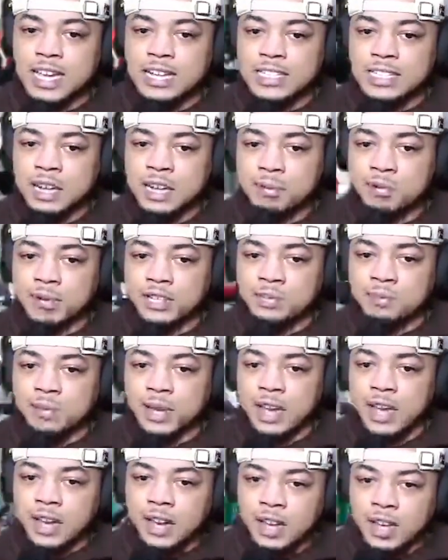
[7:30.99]
He's got a press
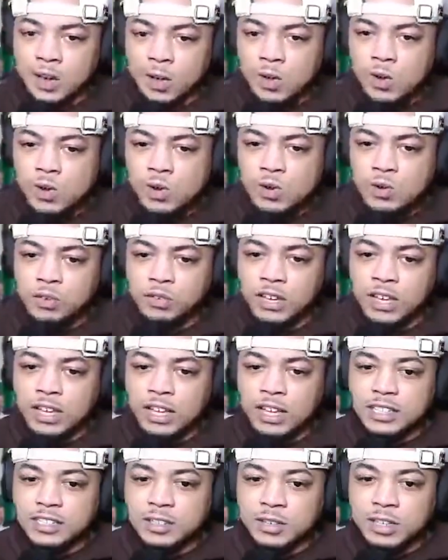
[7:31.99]
man. Oof.
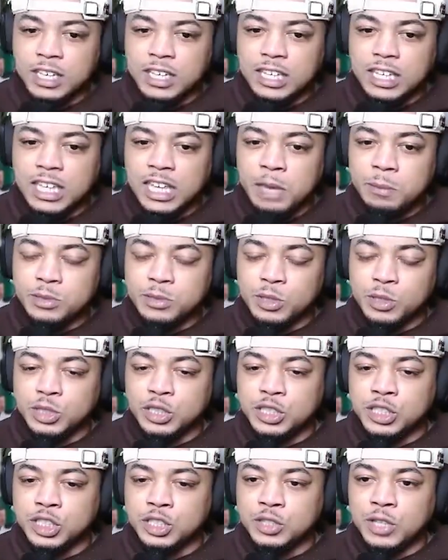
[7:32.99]
So he keeps
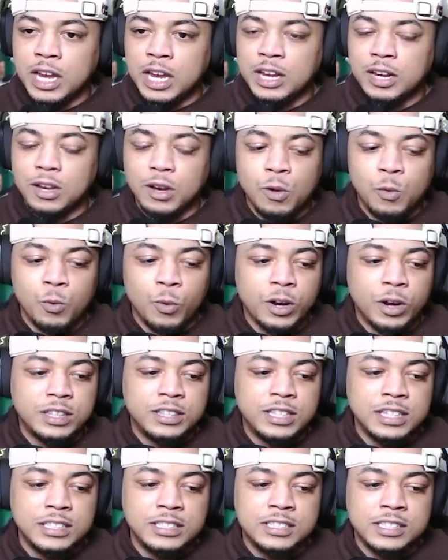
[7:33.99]
just trying to work
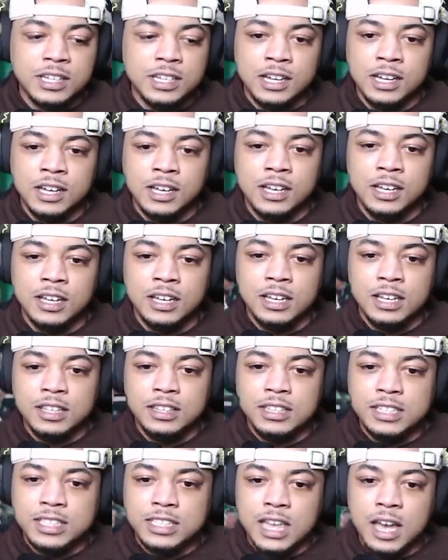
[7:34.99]
this
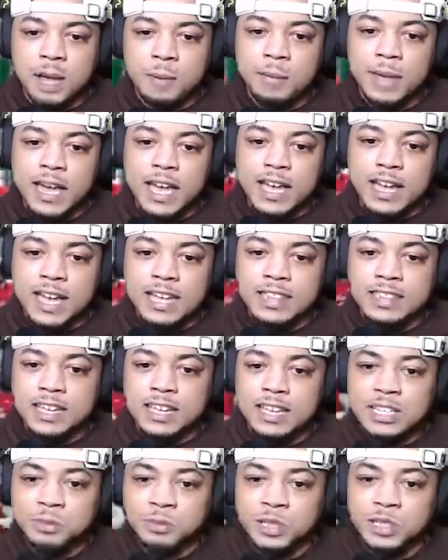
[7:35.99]
this comeback, I think
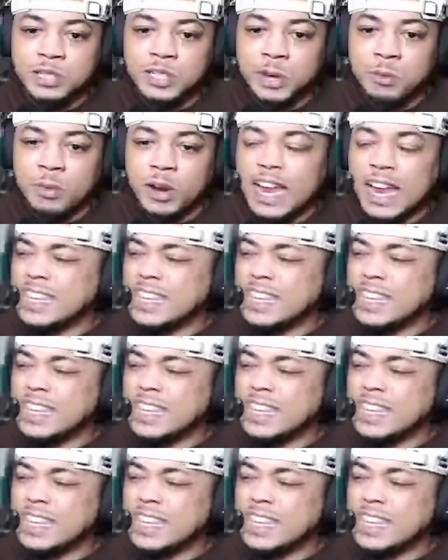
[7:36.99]
is what he's trying to work.